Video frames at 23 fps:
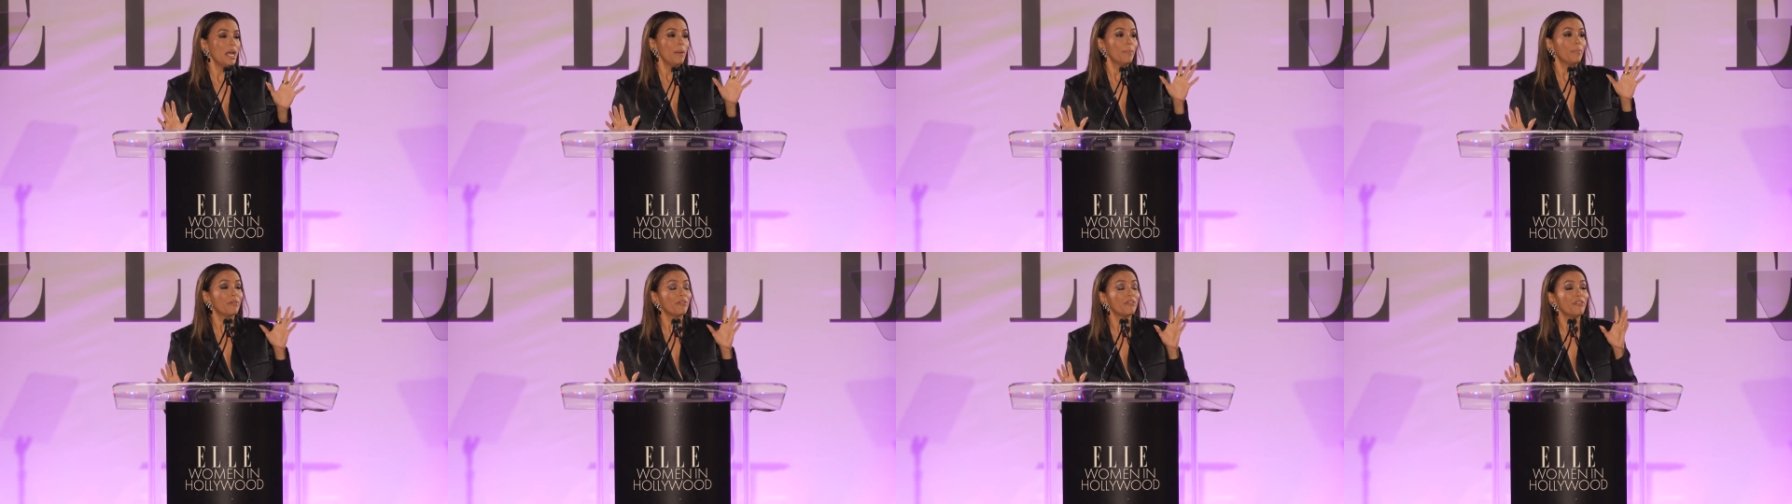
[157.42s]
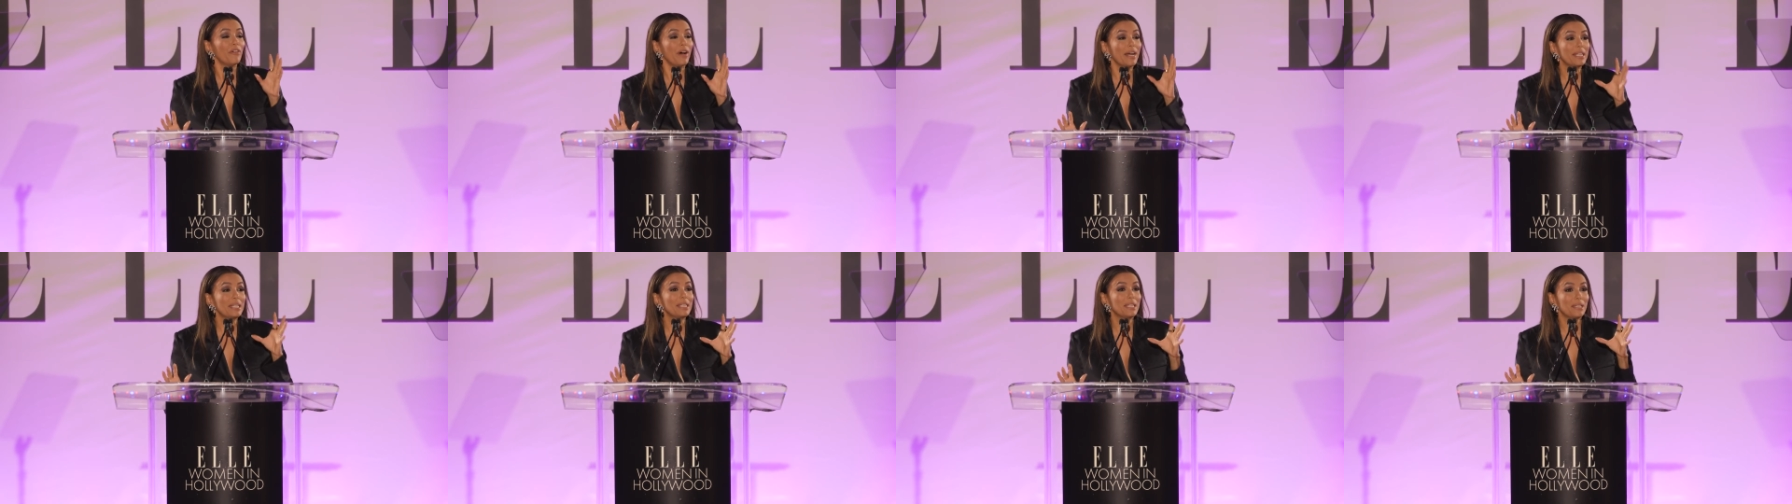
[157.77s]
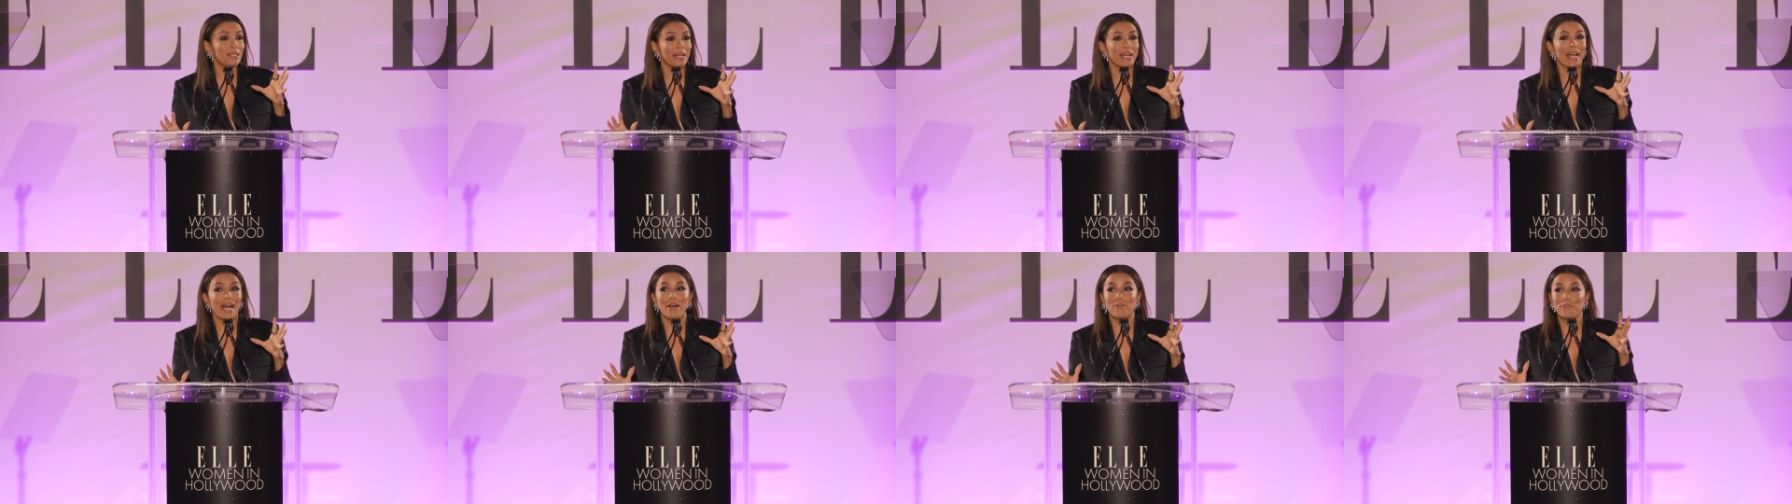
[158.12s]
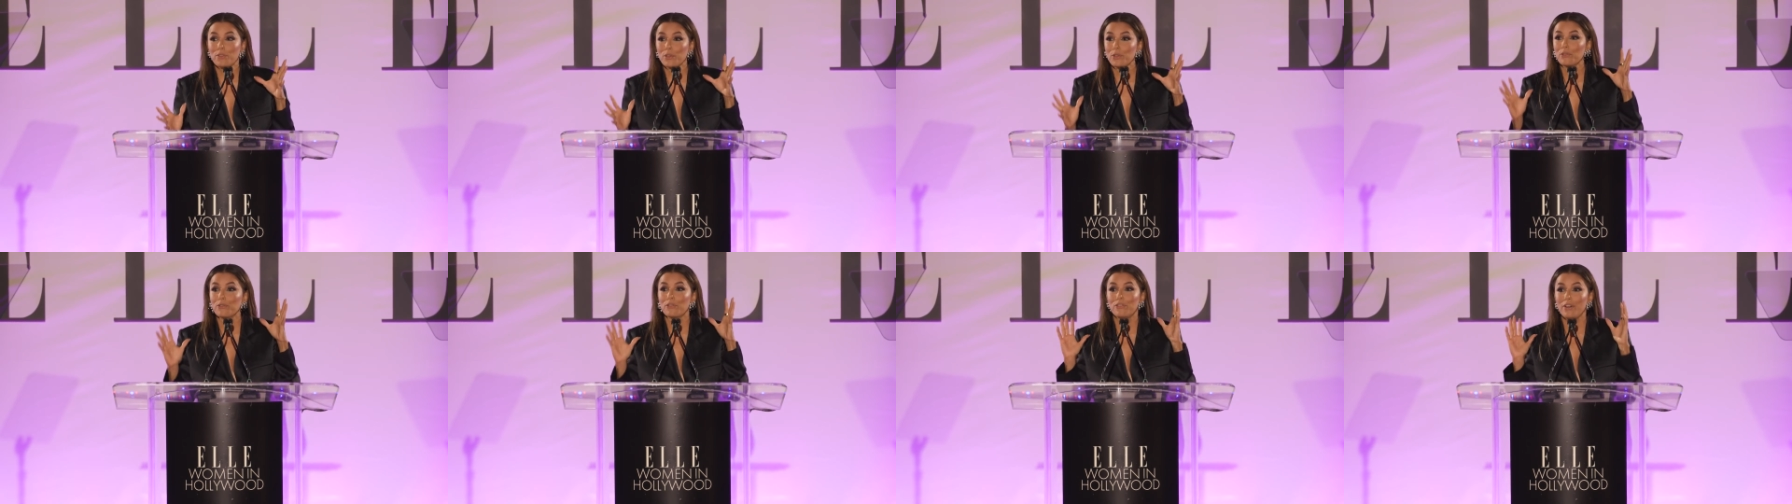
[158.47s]
But finally, like
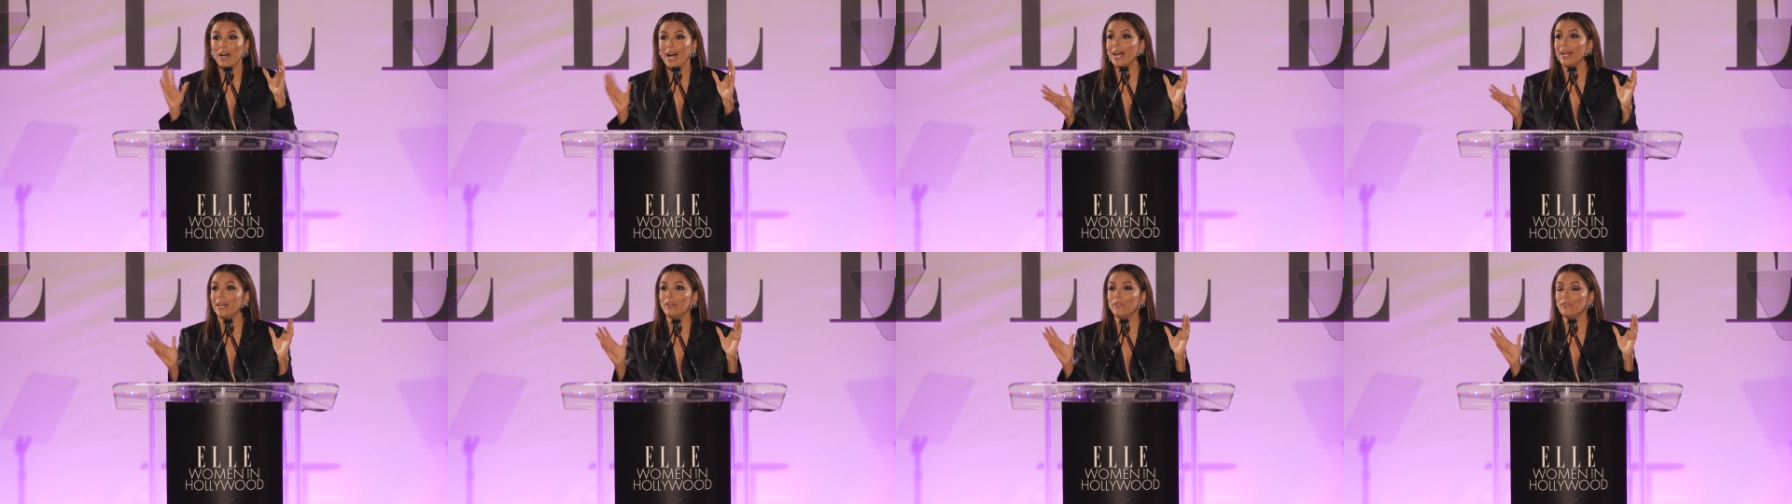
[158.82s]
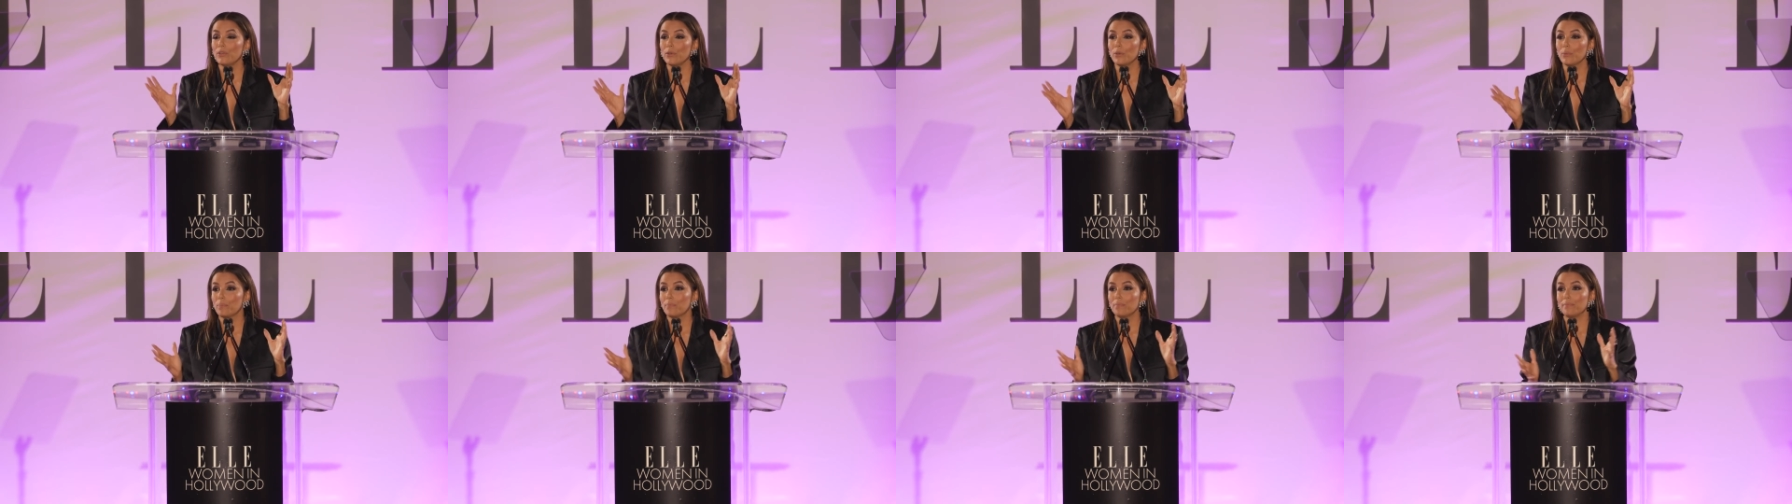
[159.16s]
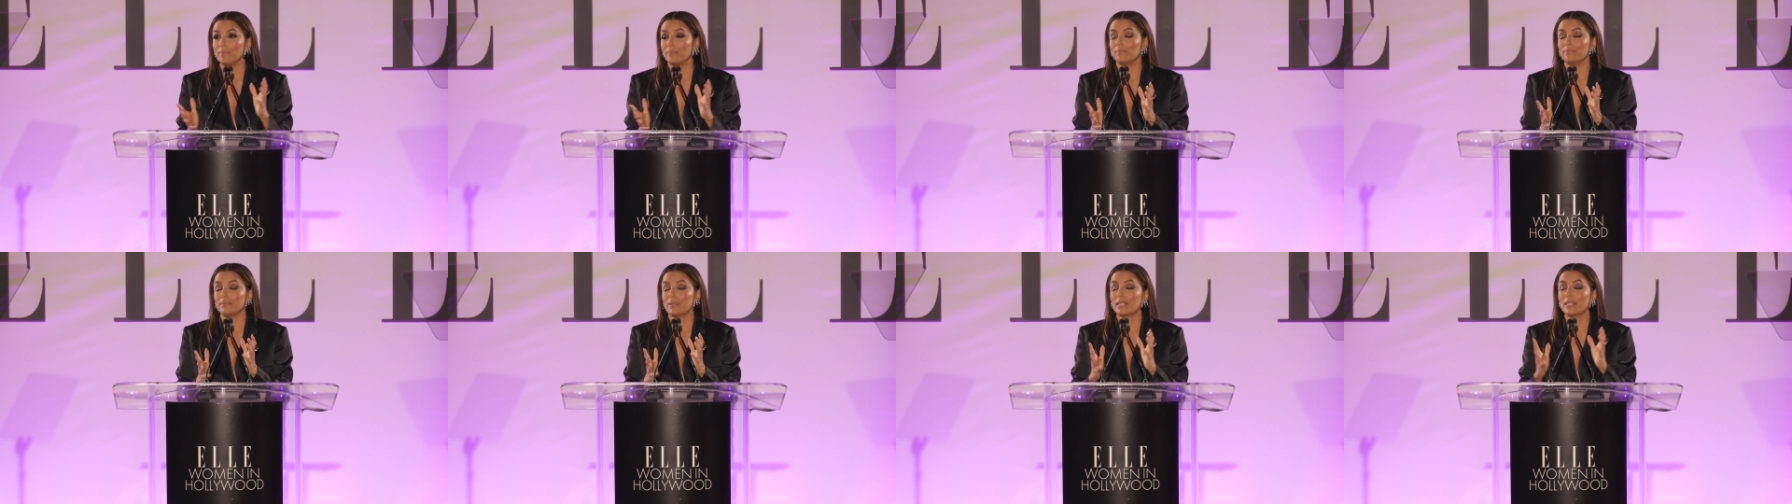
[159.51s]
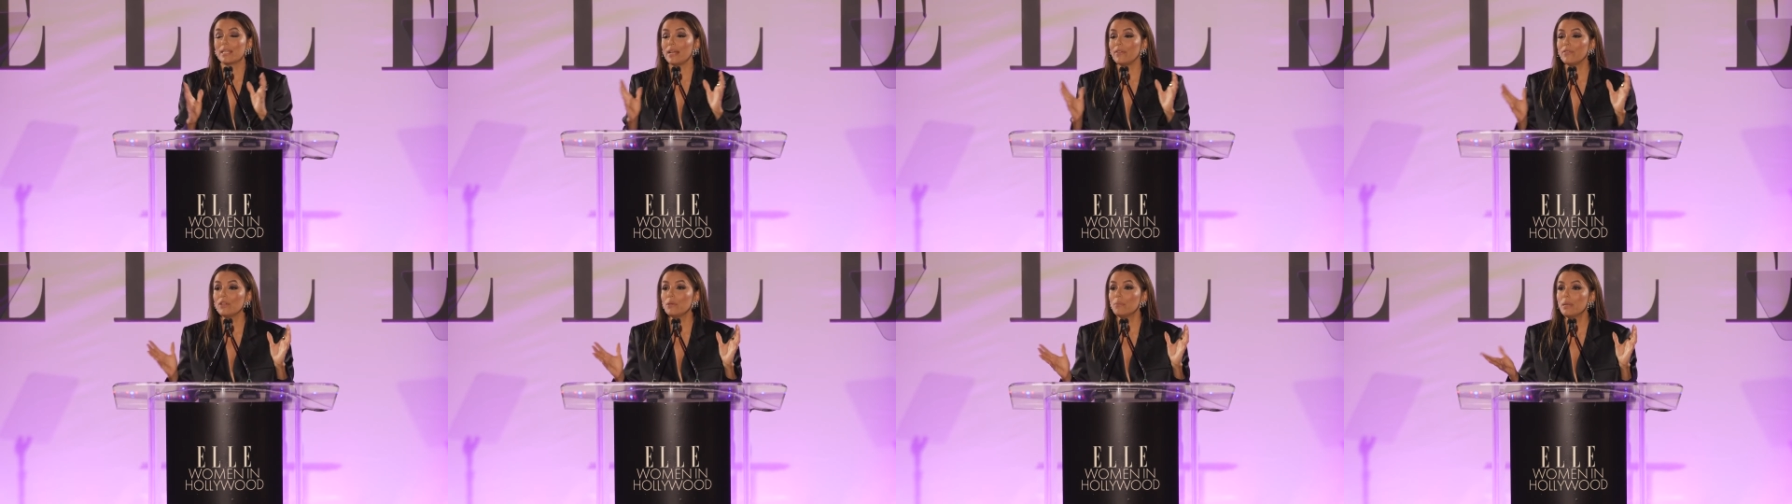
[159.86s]
after five or
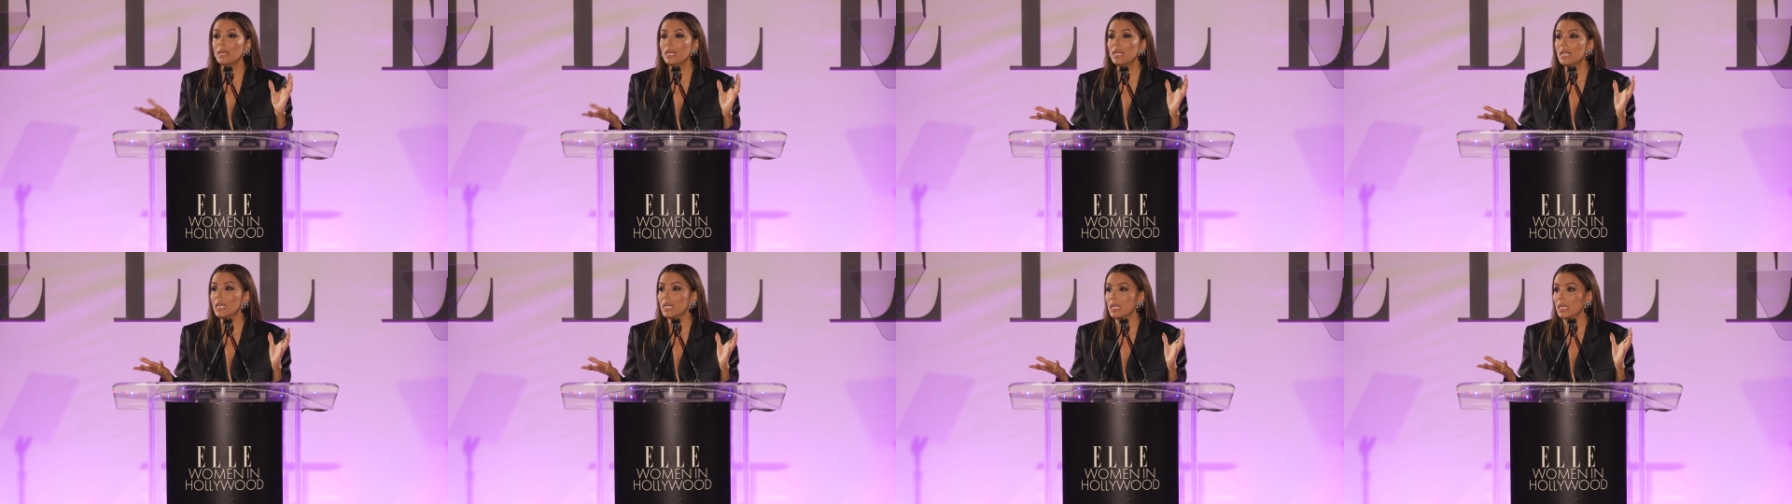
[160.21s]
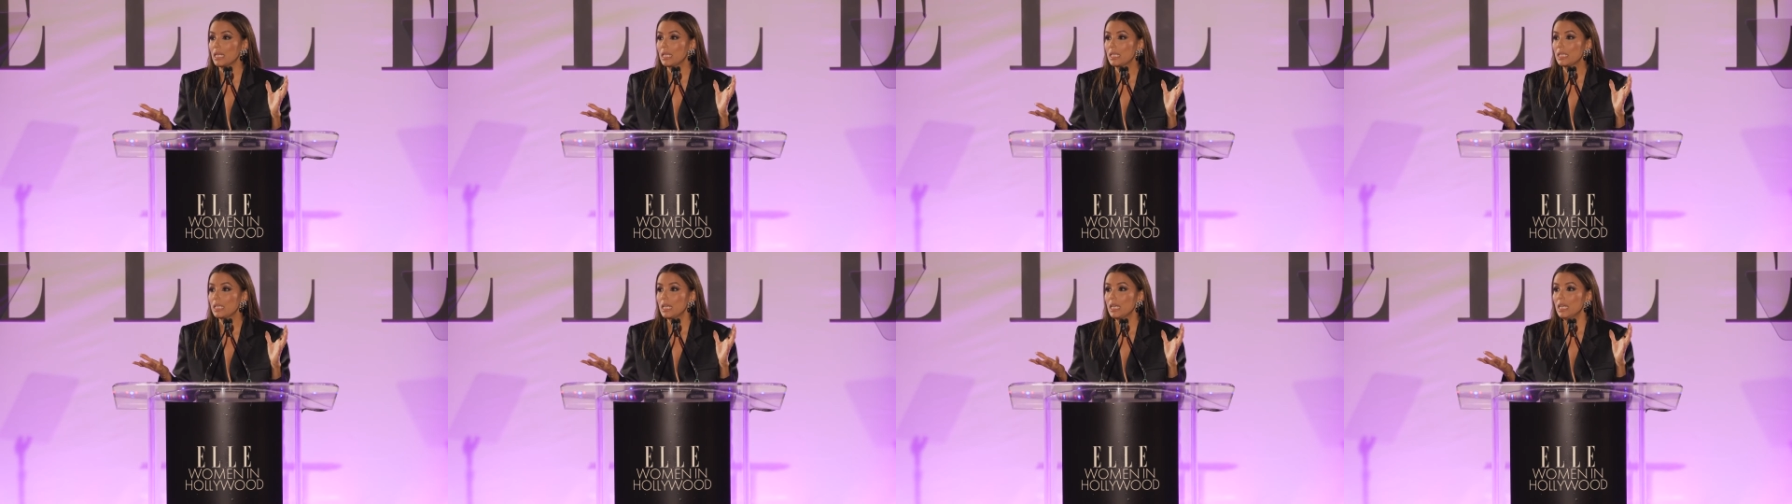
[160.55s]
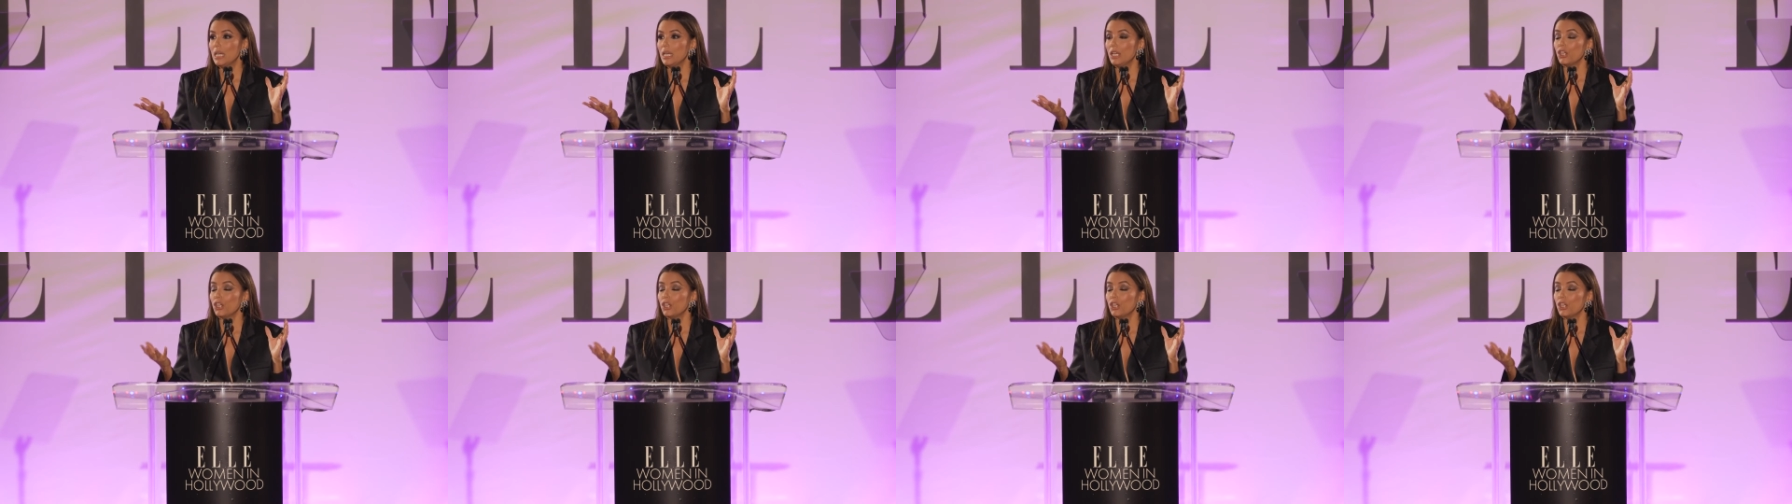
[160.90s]
seven meetings,